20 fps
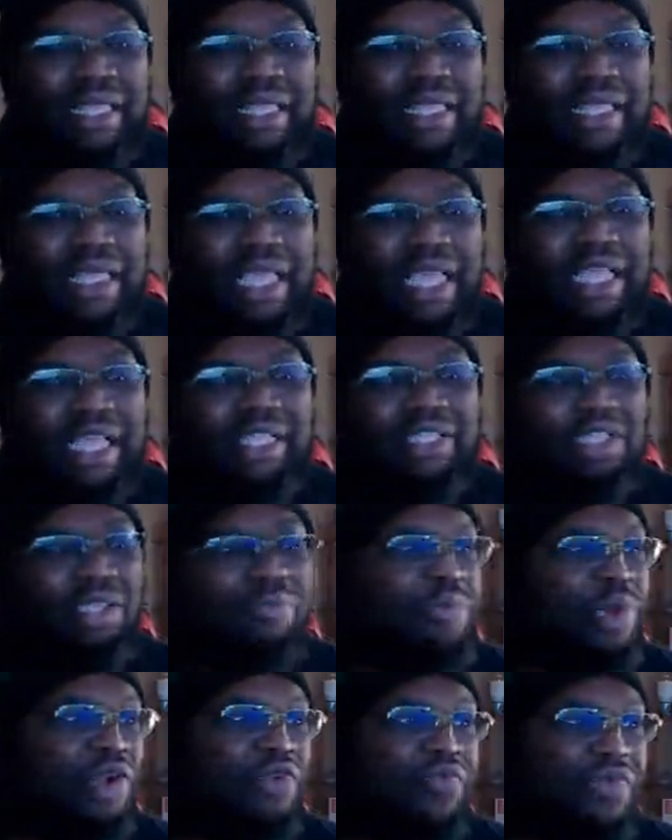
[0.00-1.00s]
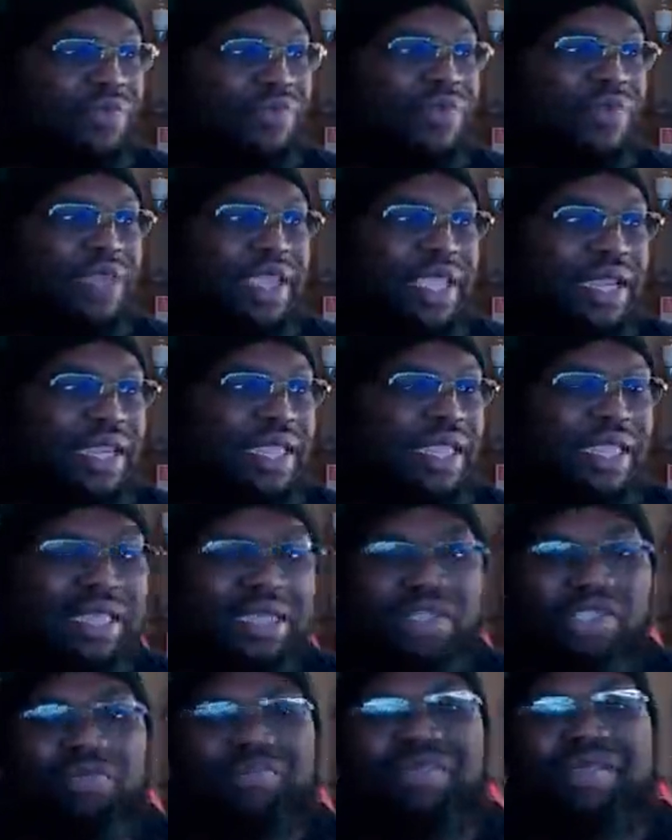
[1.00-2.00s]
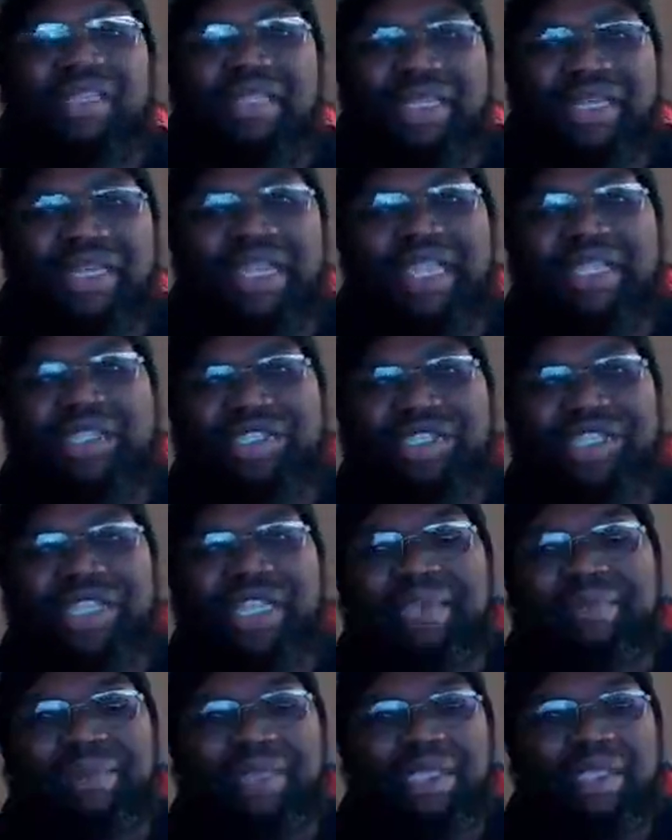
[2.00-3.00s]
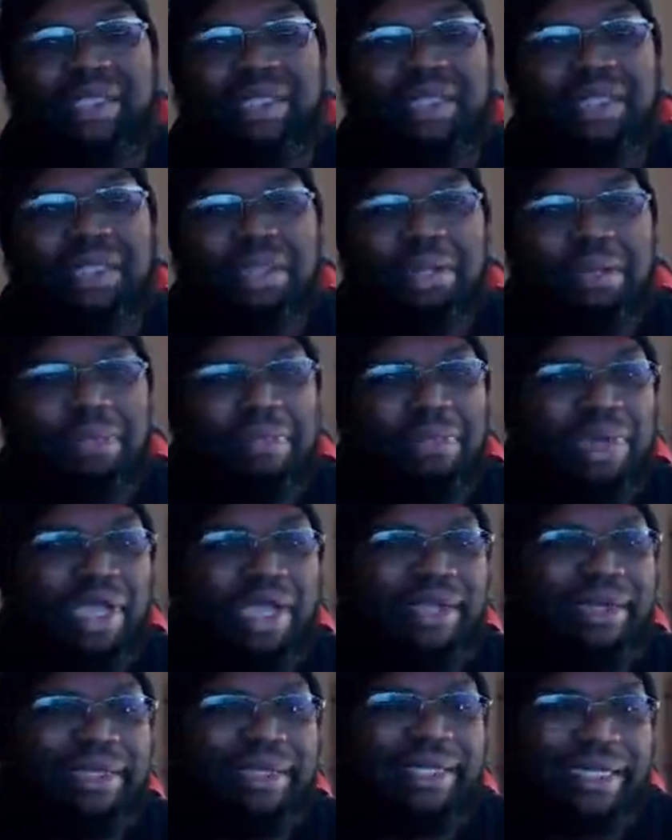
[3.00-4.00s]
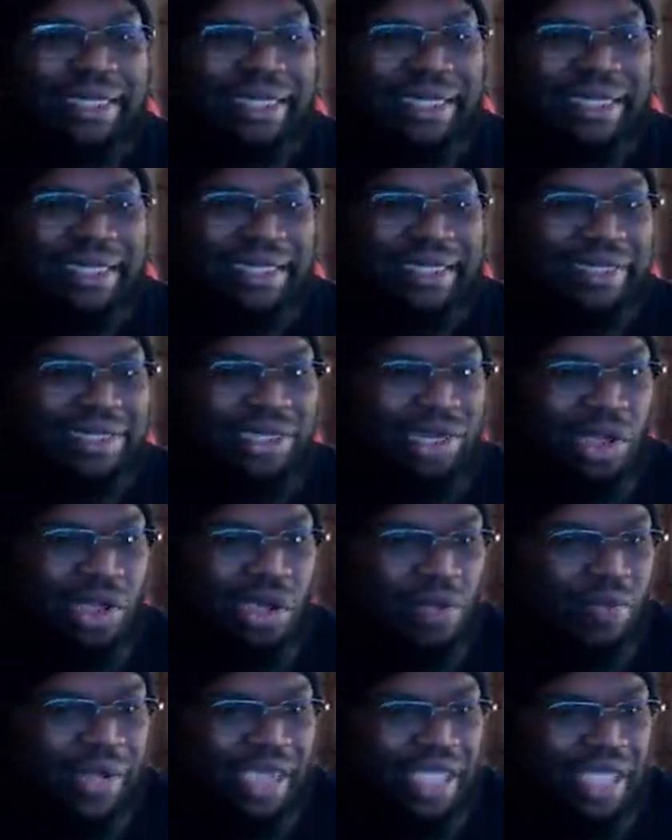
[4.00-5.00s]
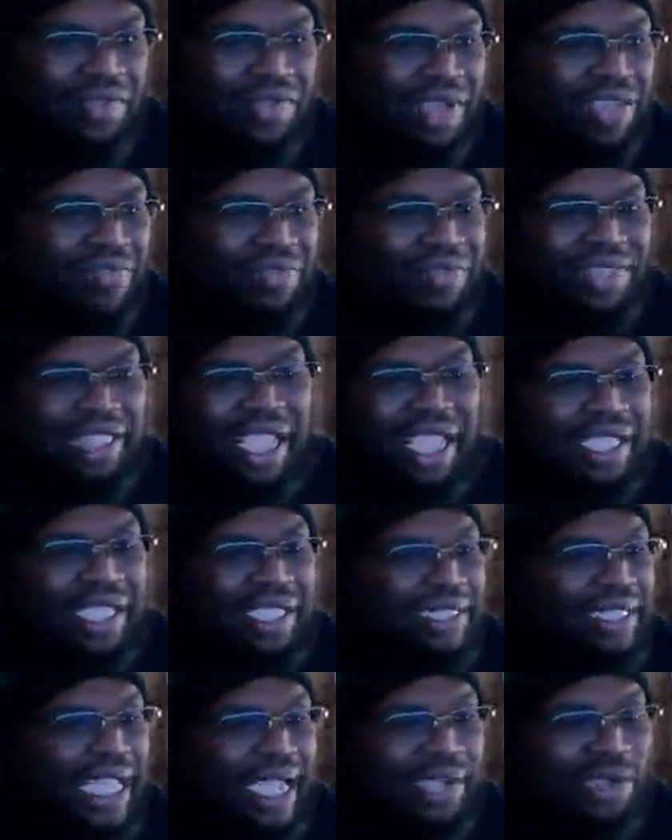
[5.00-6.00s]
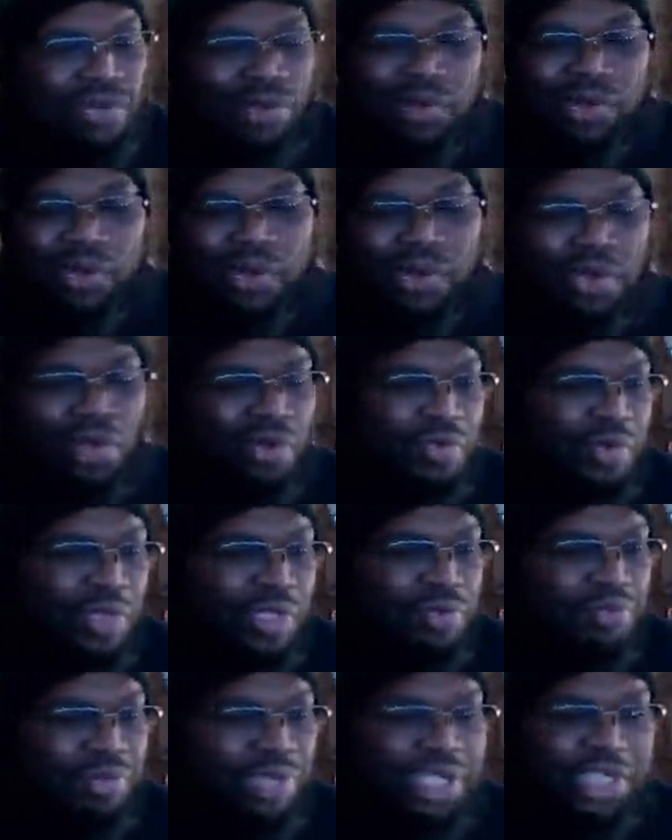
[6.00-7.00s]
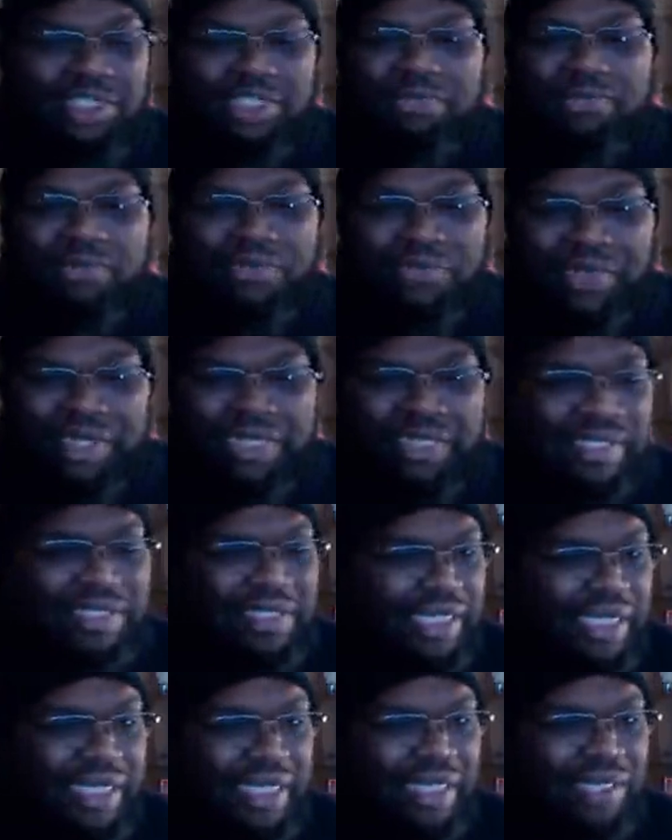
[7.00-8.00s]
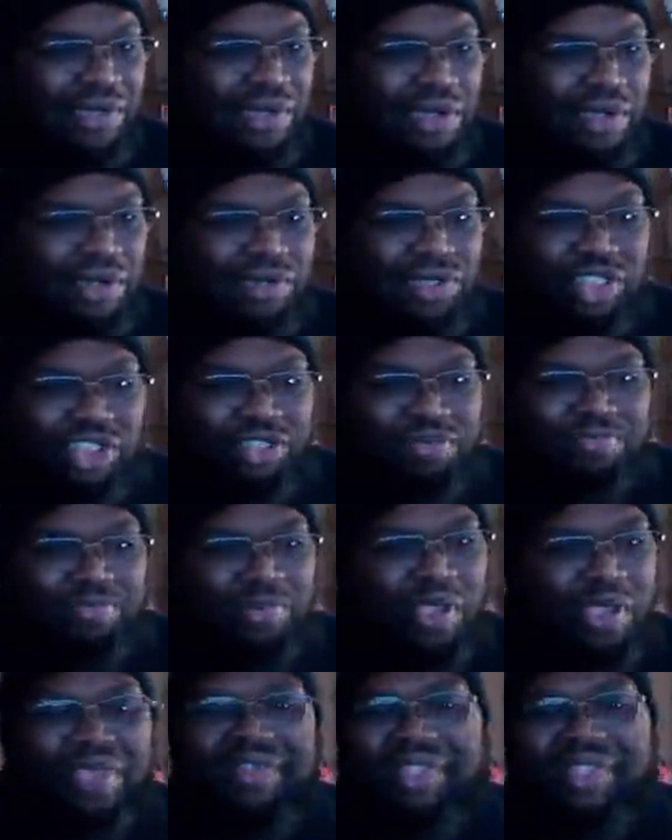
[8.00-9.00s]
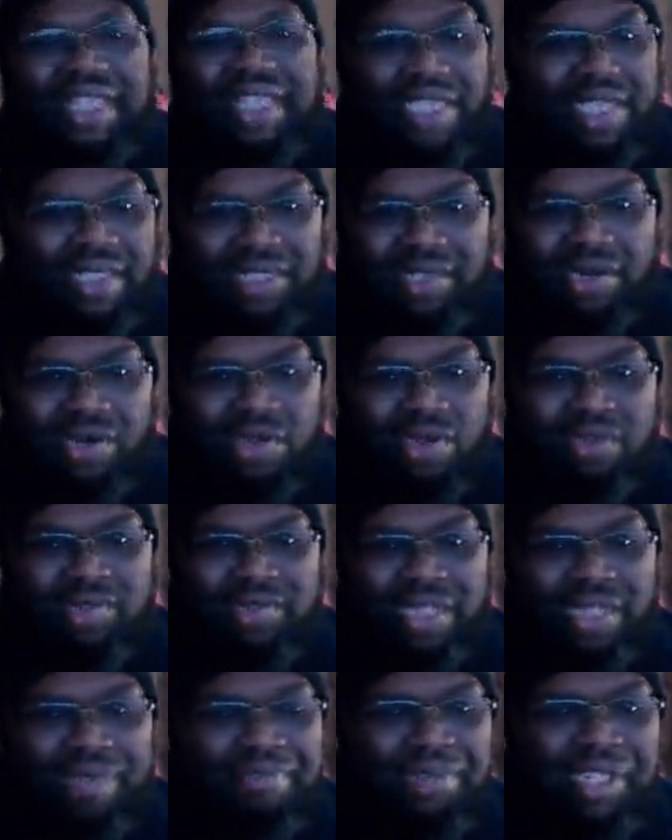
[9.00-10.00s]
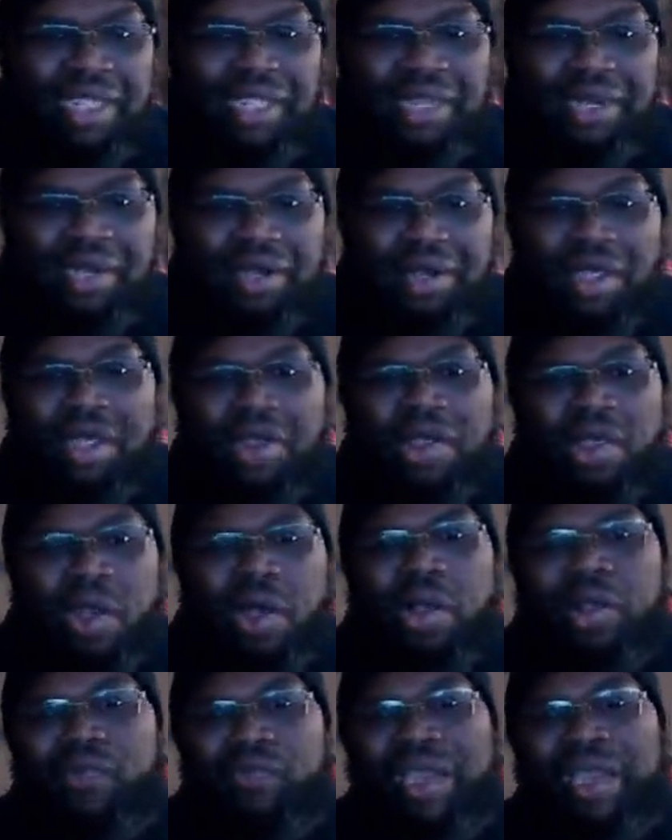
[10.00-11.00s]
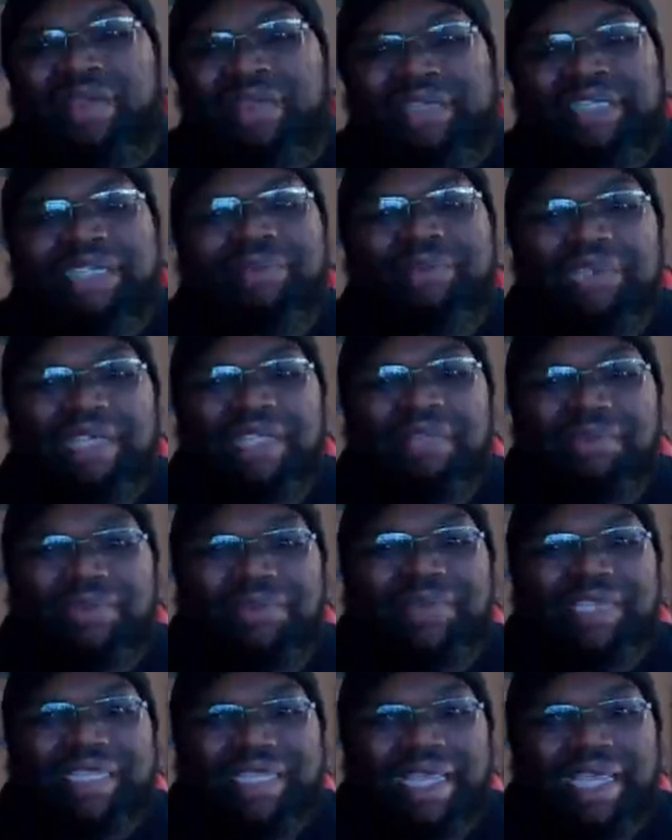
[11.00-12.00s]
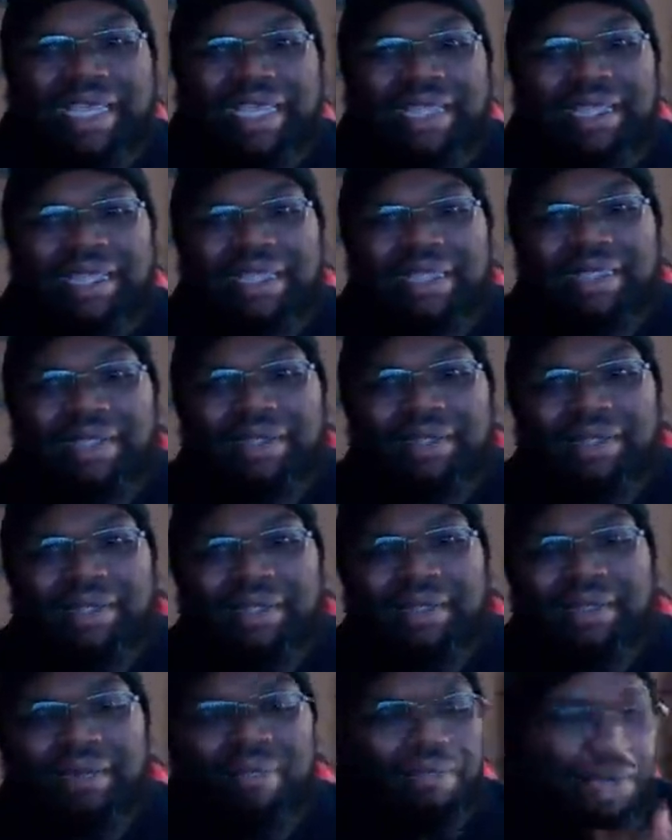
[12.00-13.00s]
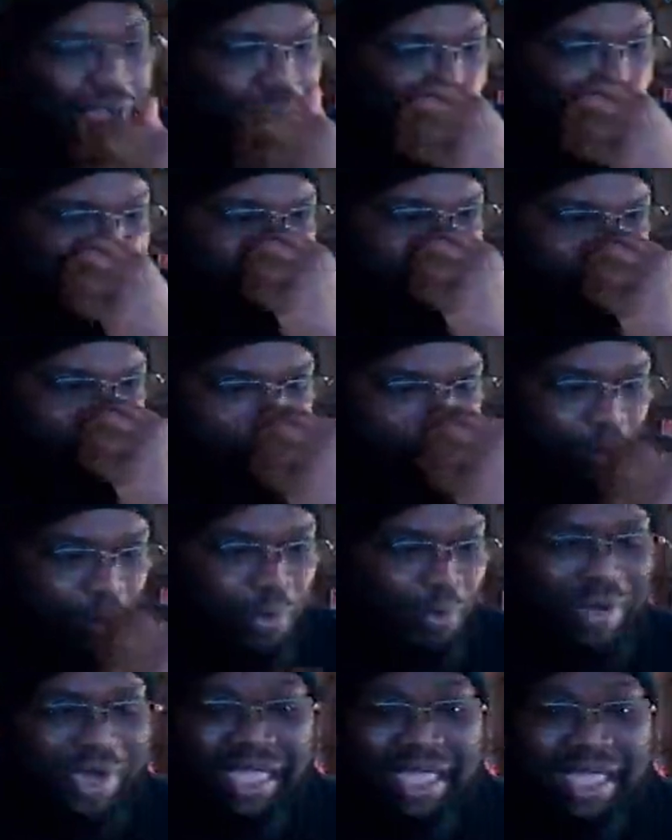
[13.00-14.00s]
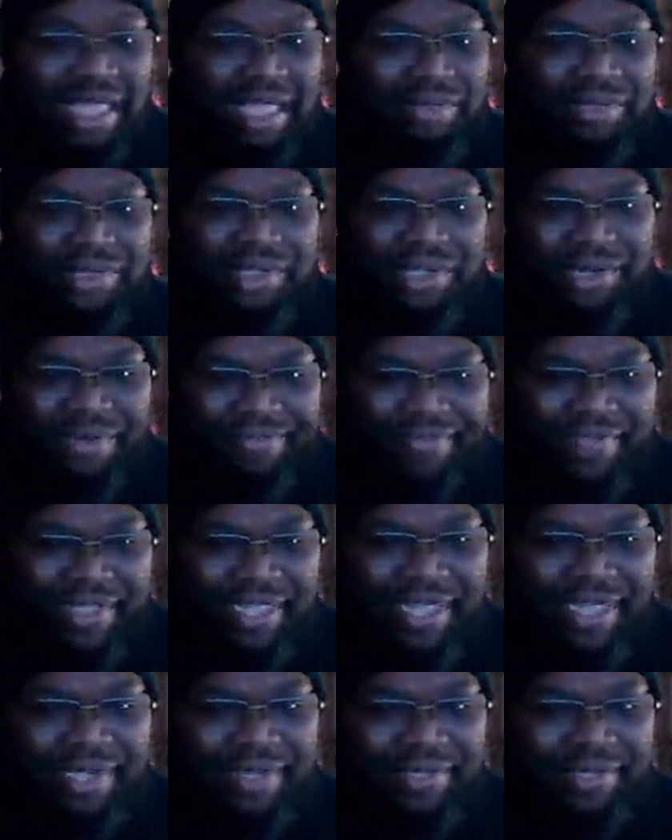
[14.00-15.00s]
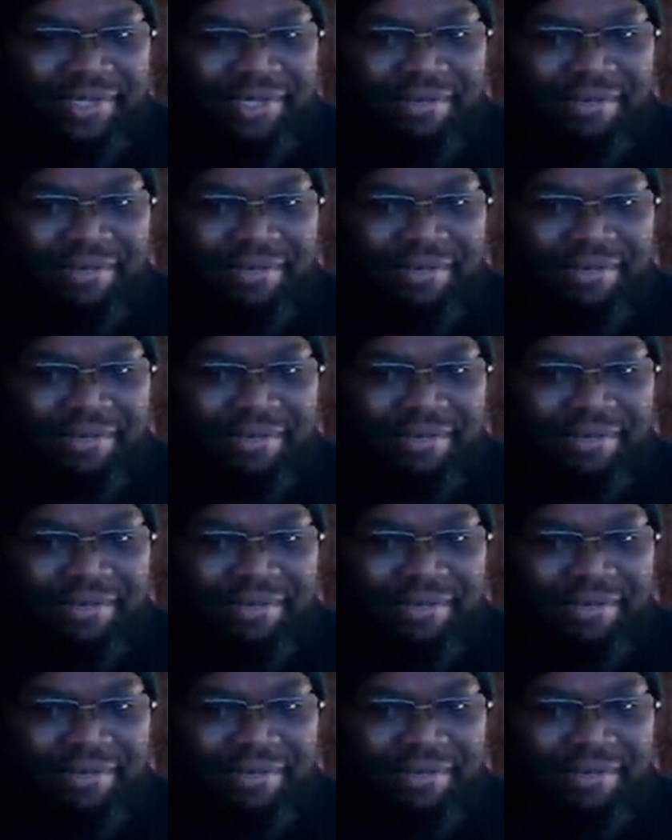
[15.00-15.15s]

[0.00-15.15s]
he is the perfect fit to be the next champion. But given everything he's got going on with Miz and Maurice, and just everything, you know what I'm saying, being an all-around WWE guy. But when it comes to the fans,